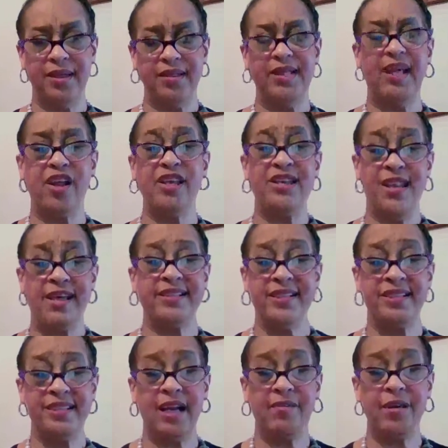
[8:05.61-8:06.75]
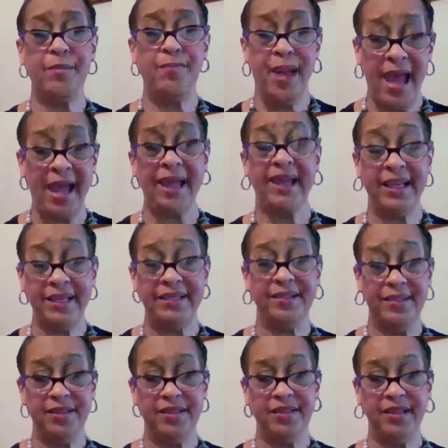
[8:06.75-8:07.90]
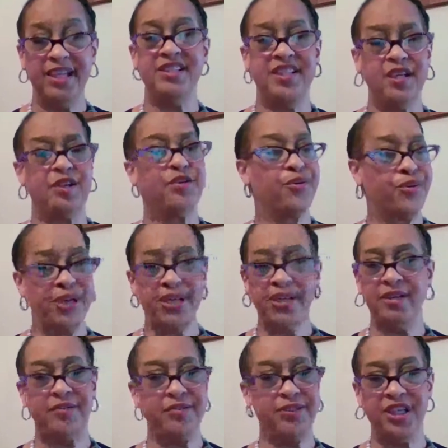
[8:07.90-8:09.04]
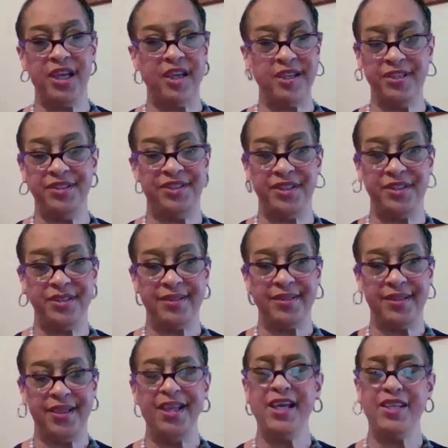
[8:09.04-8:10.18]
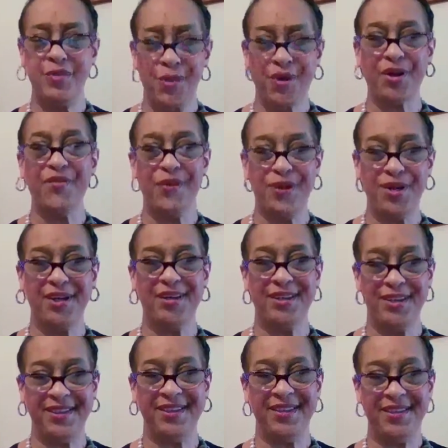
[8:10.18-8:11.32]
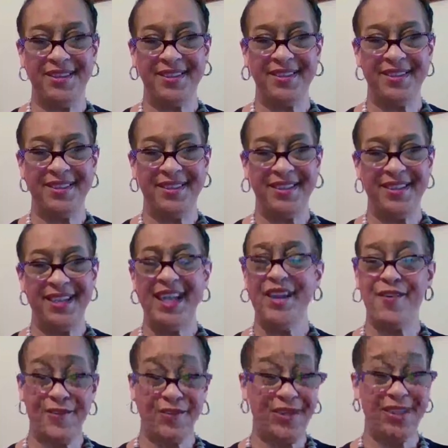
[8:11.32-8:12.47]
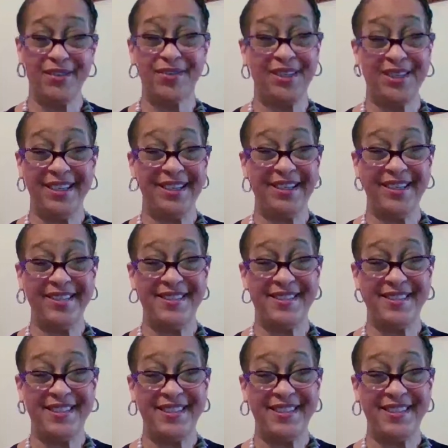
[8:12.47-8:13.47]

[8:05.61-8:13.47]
That unnecessary pain is an ingredient for change. It's working for your good. It really, really is.